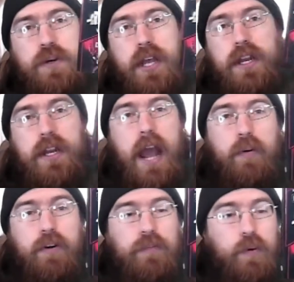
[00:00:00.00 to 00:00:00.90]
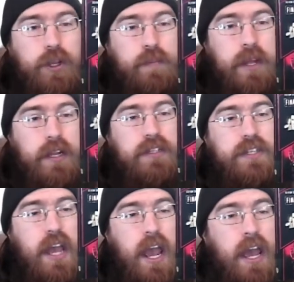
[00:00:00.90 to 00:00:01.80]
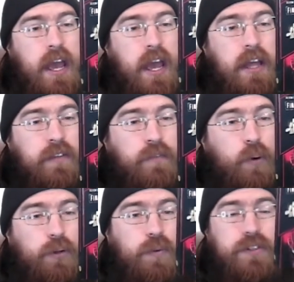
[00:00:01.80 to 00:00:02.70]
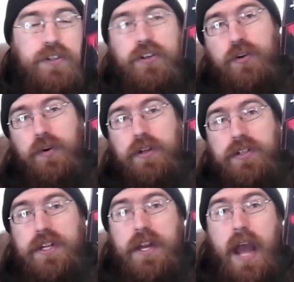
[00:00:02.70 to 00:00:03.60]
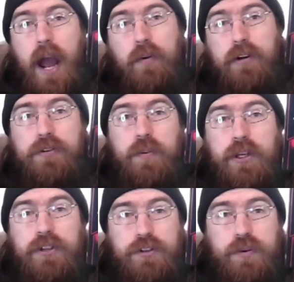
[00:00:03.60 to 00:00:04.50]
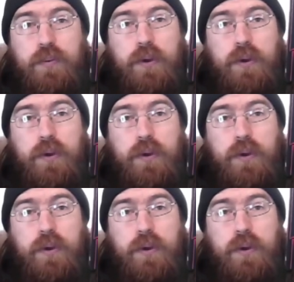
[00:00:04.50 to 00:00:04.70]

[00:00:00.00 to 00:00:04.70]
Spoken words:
one at 1 hour and 40 minutes, and the fourth one's the shortest, 1 hour and 22.